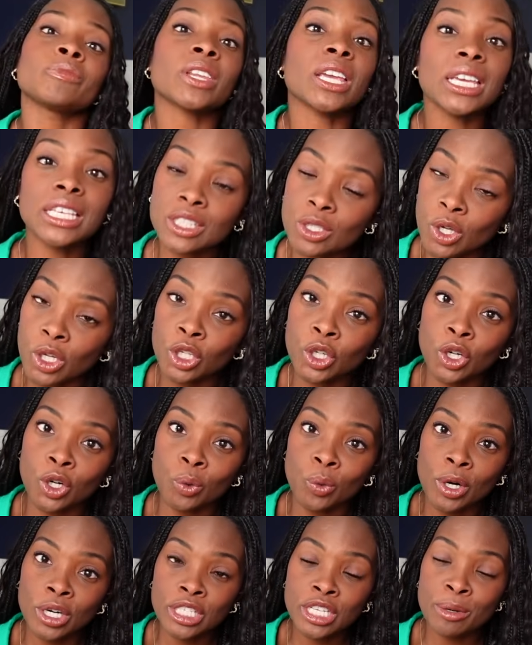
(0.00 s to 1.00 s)
it's only going
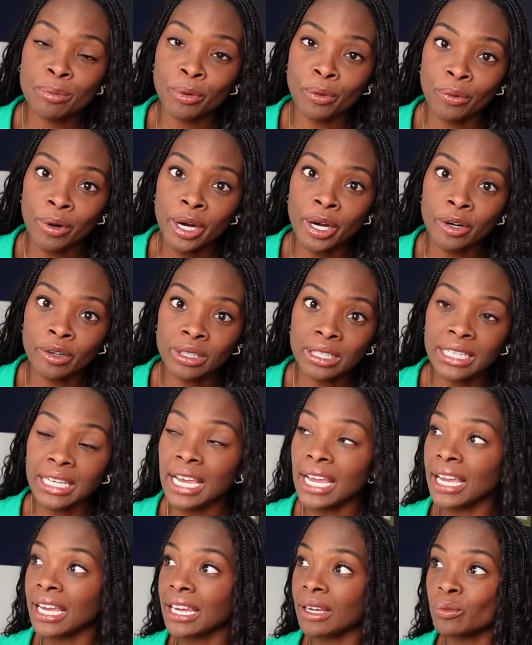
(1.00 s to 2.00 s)
to work
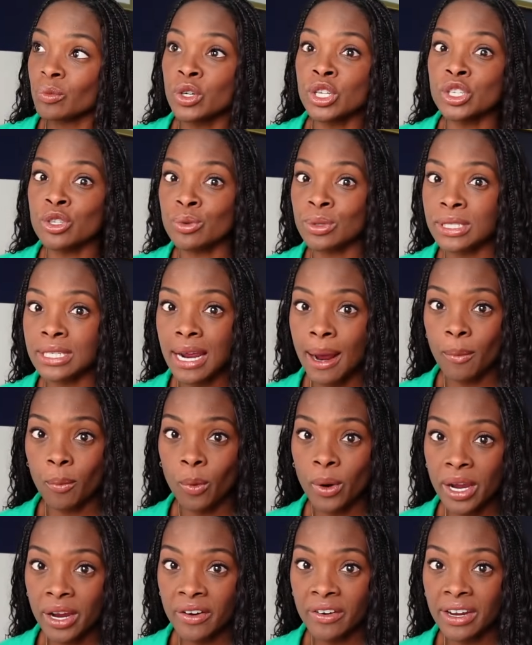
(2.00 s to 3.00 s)
temporarily. And when you stop
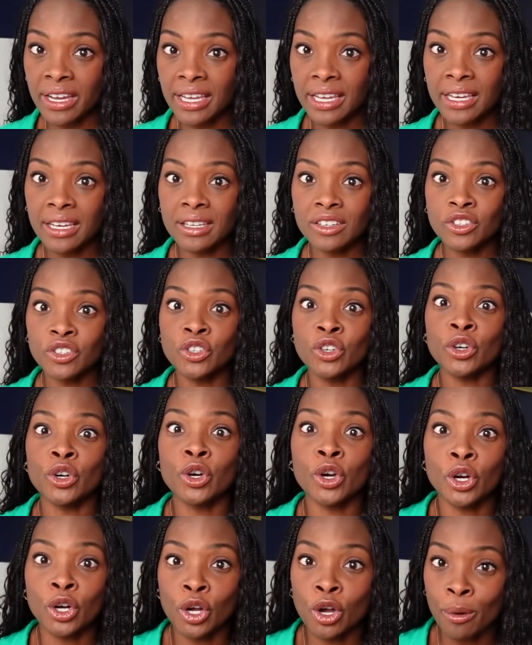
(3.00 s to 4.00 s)
wearing it, you're
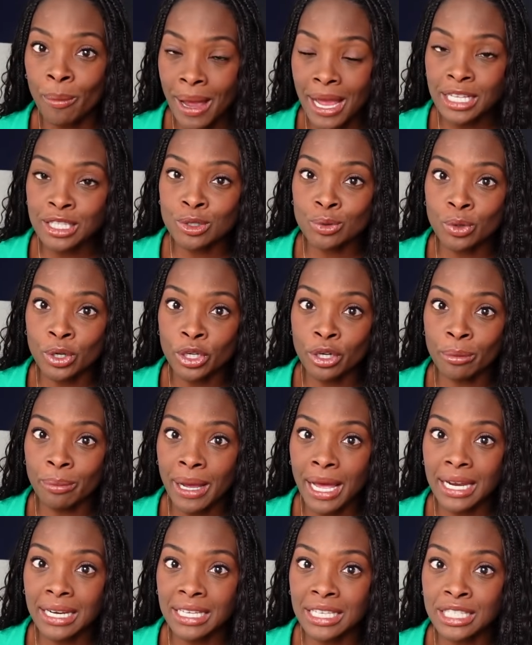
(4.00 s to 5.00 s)
going to go back to what your
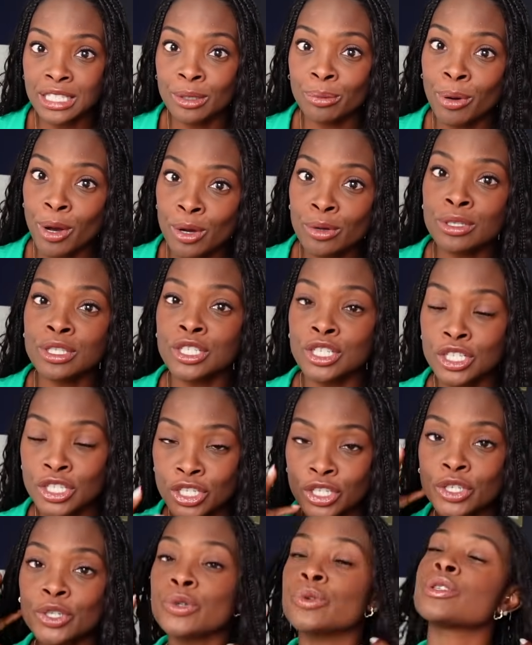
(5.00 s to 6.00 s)
body is supposed to
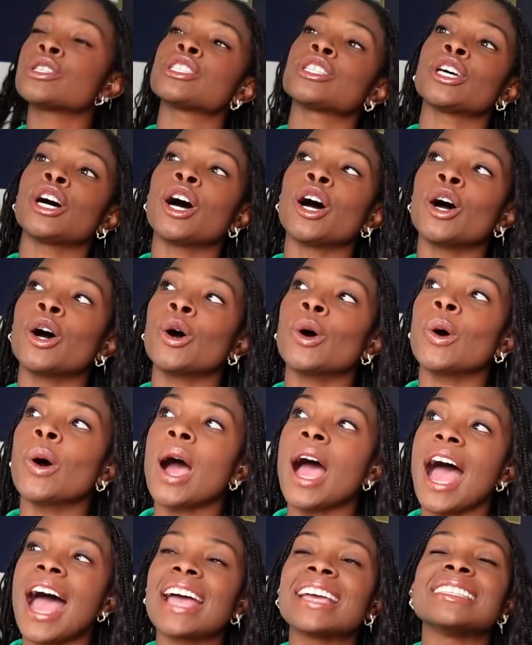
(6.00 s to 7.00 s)
do. So
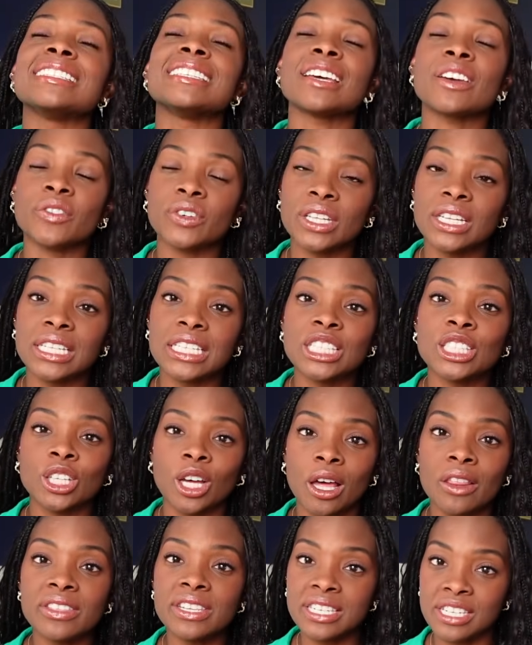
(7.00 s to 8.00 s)
I definitely
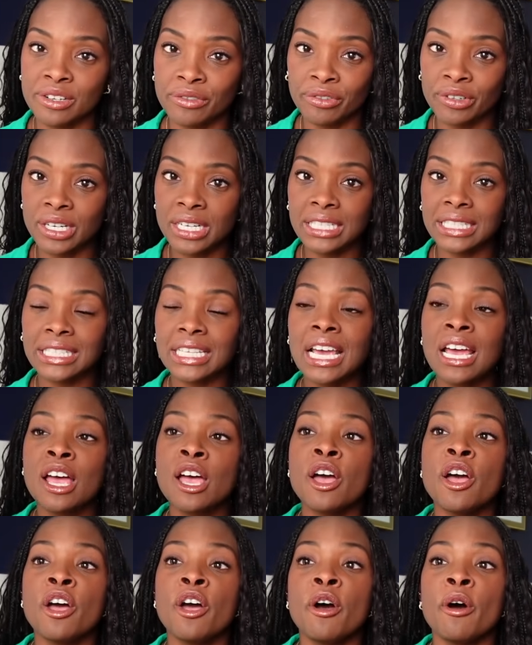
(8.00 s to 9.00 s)
saw the difference,
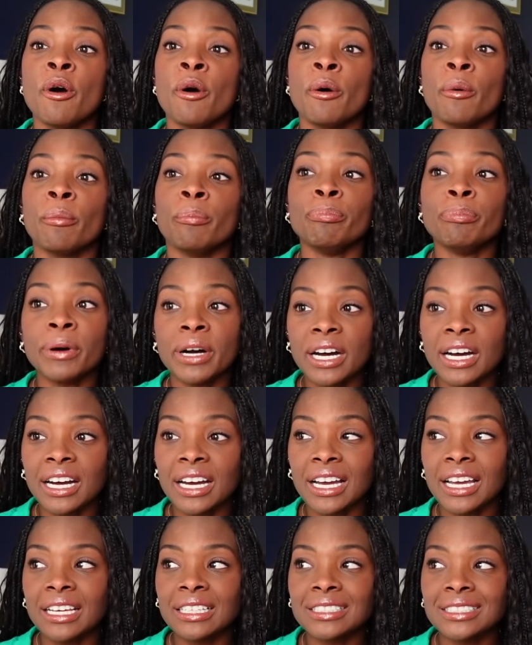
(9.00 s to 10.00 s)

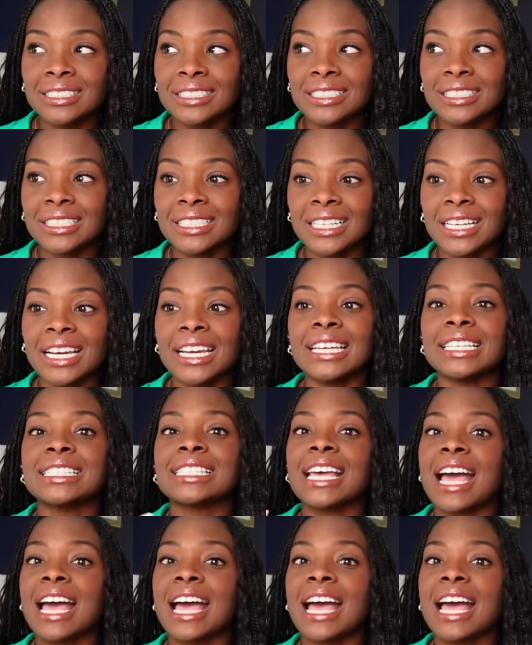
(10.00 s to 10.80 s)
but it's